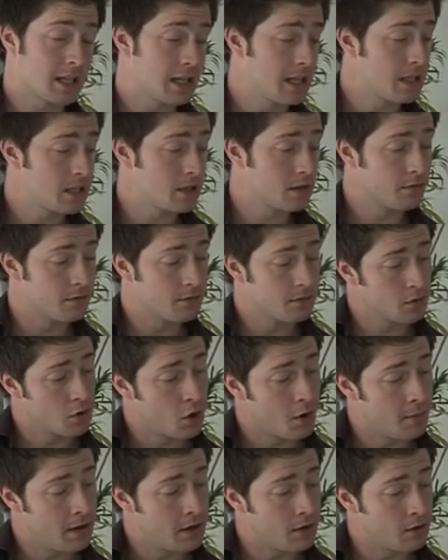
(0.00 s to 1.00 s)
a case of
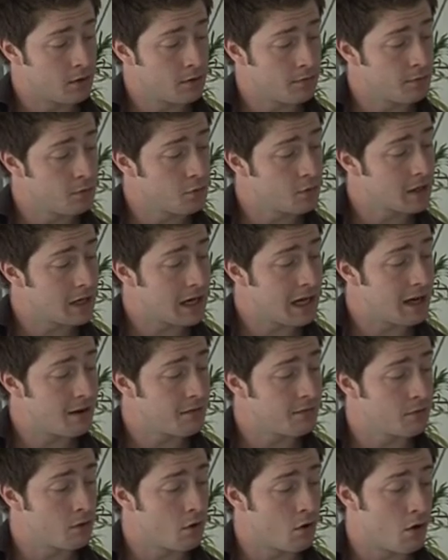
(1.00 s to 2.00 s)
comment on the
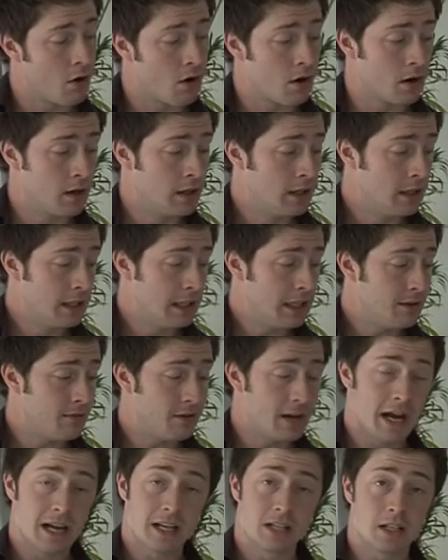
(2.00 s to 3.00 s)
photograph or
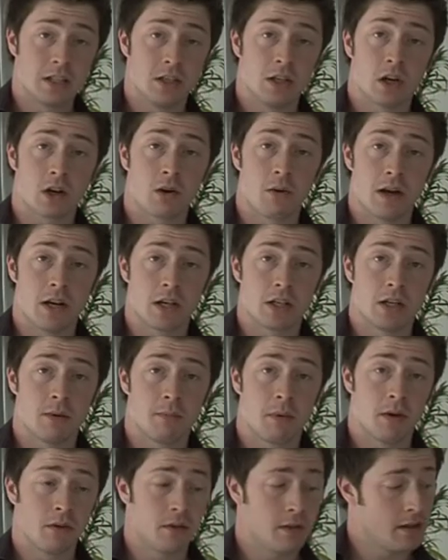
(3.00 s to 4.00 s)
even asking you a question
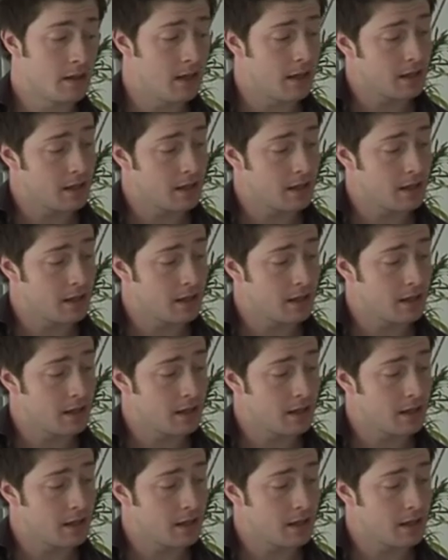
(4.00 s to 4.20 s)
about it,